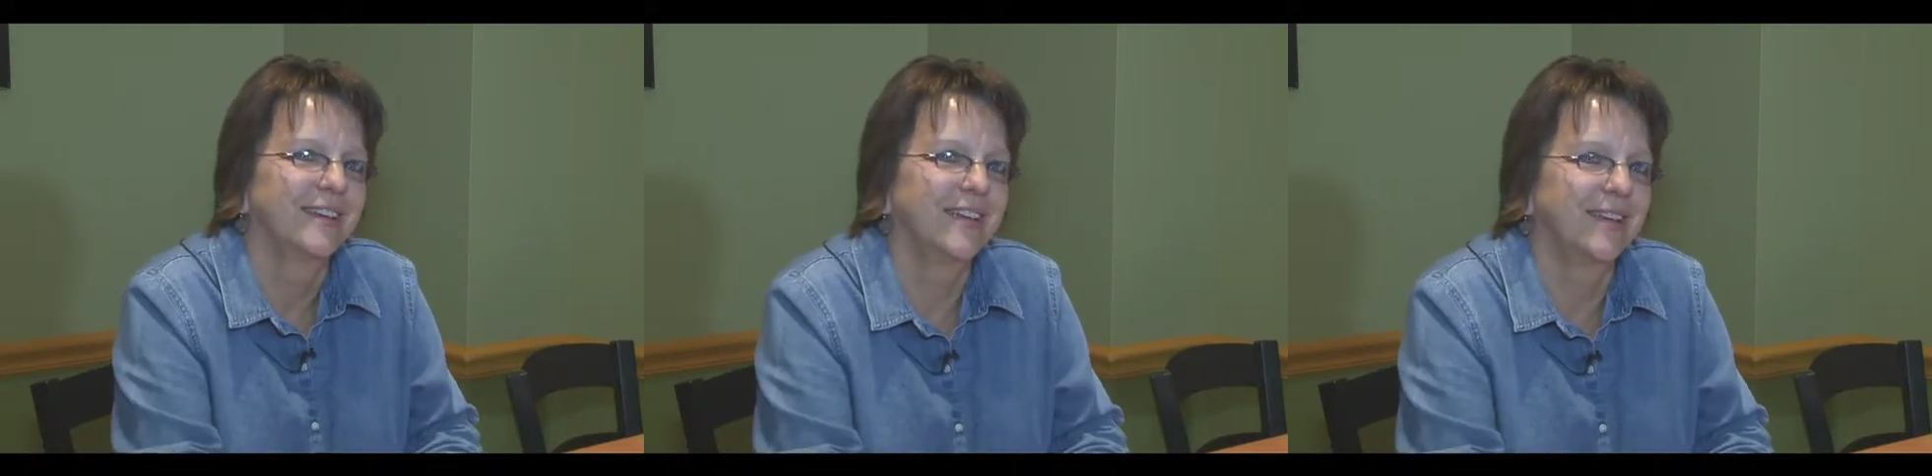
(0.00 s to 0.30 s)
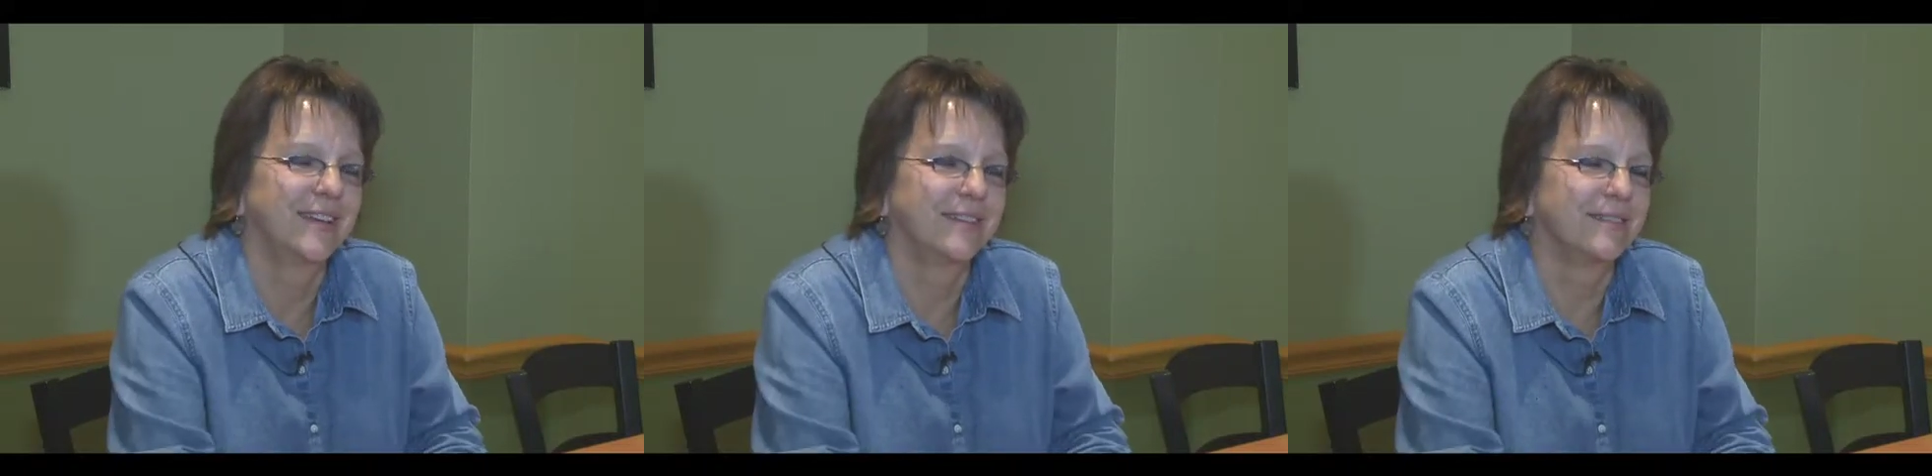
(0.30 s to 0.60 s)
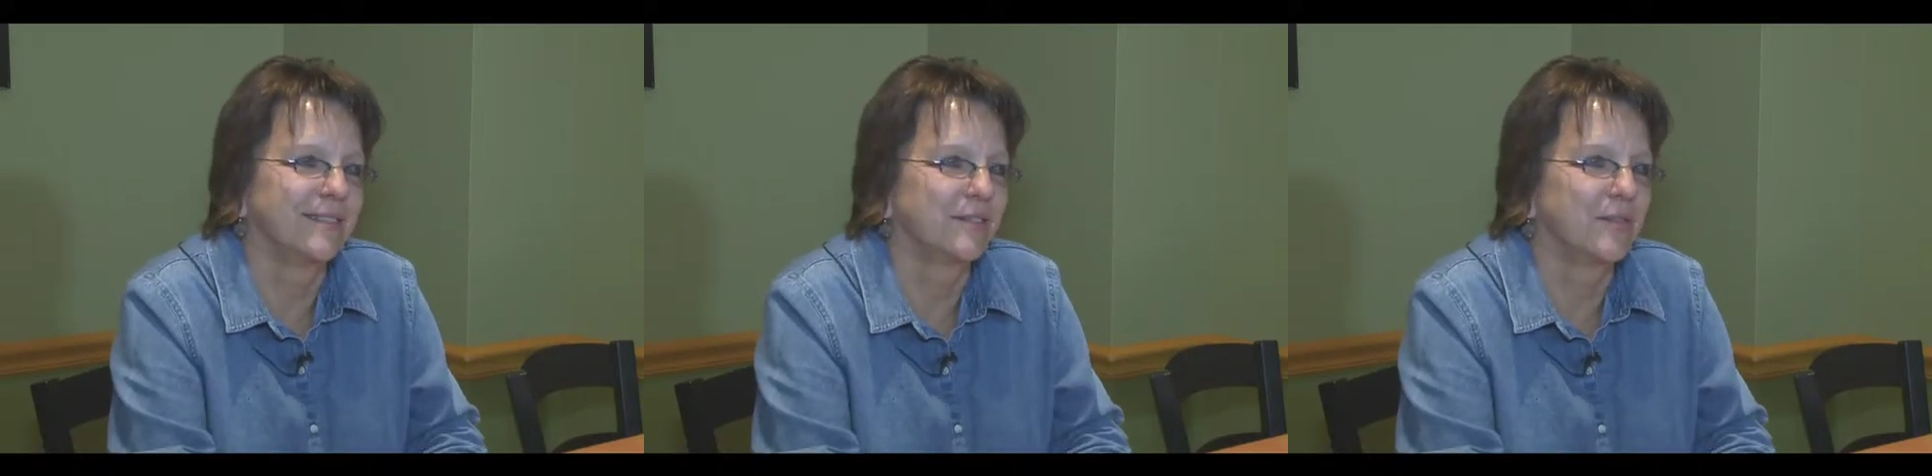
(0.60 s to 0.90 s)

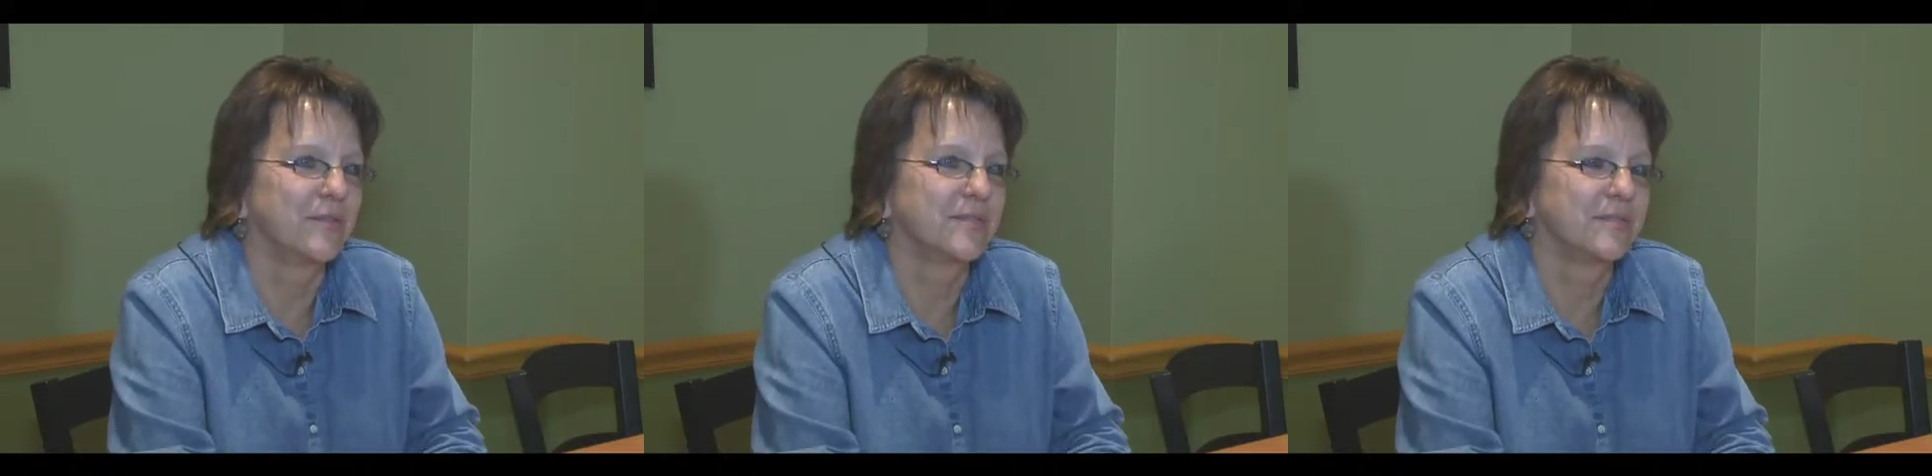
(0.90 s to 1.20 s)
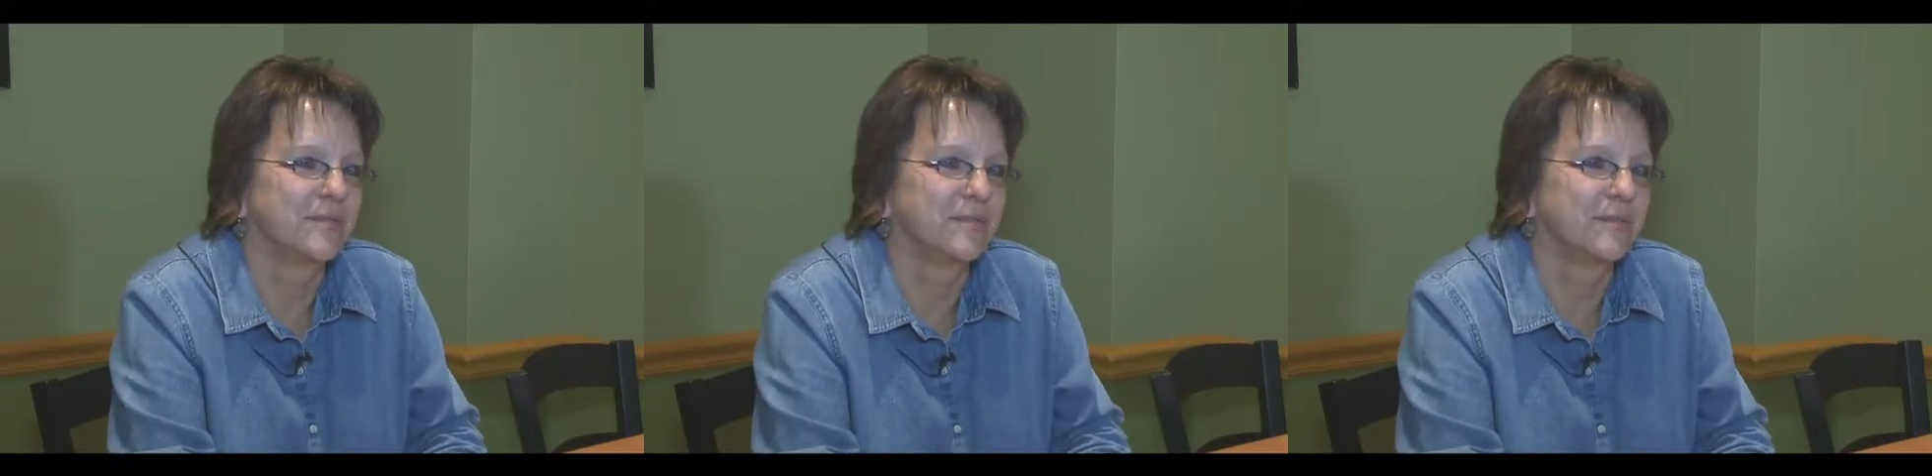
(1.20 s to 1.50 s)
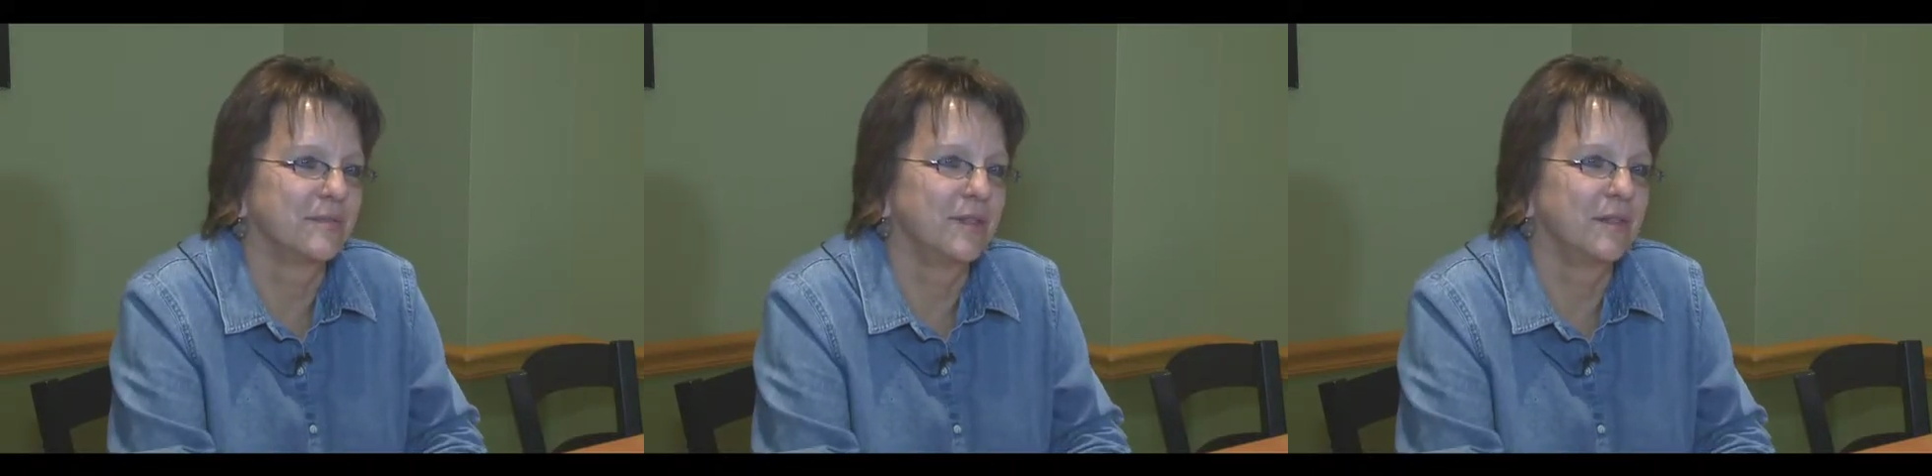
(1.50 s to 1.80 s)
and it goes to,
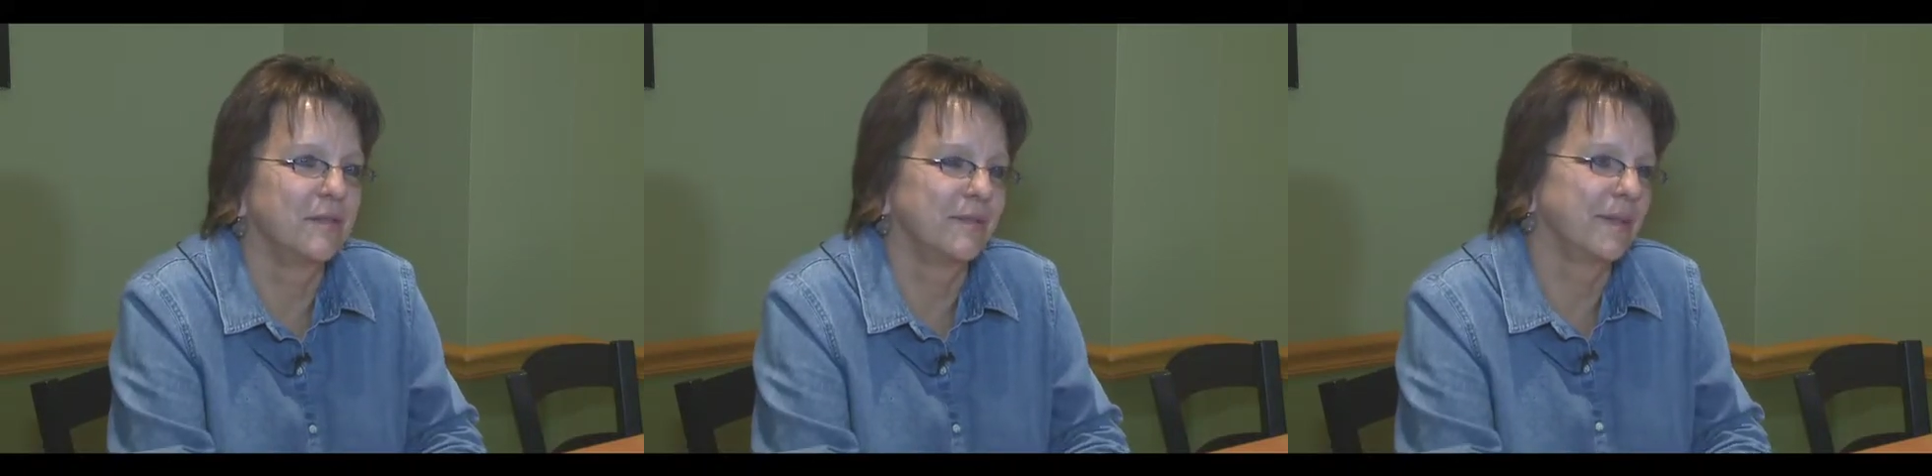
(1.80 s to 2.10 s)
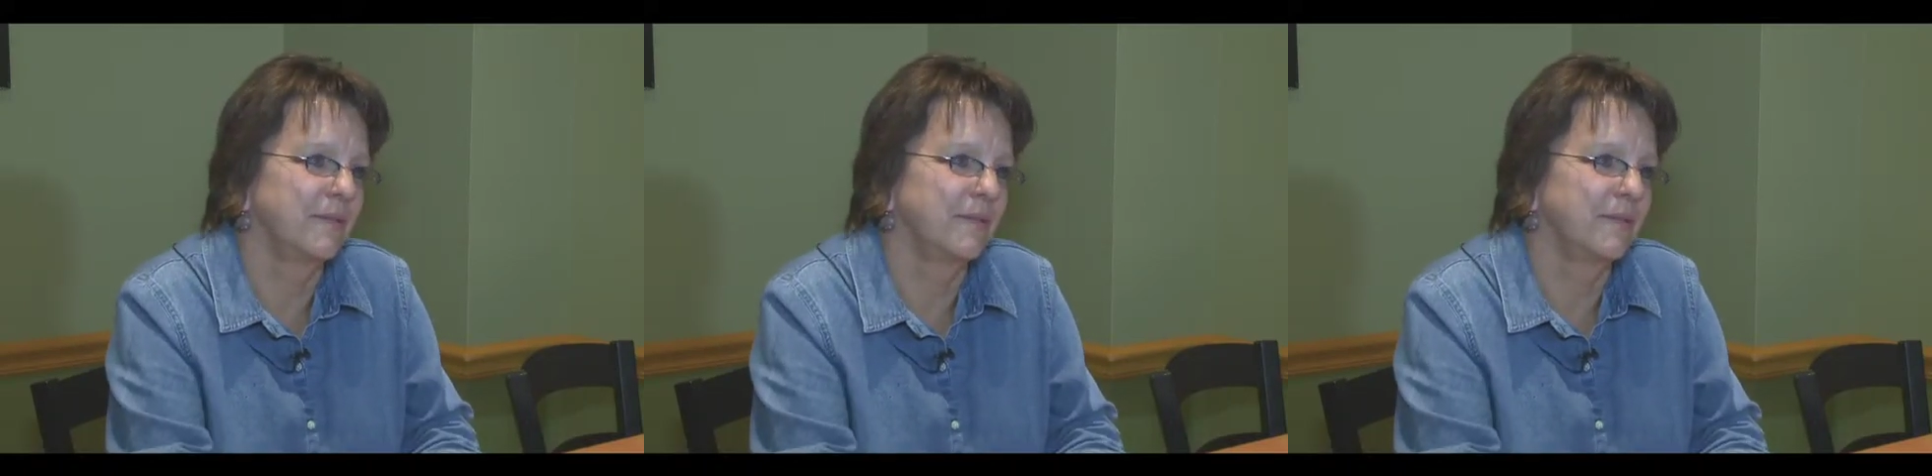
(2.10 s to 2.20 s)
you know,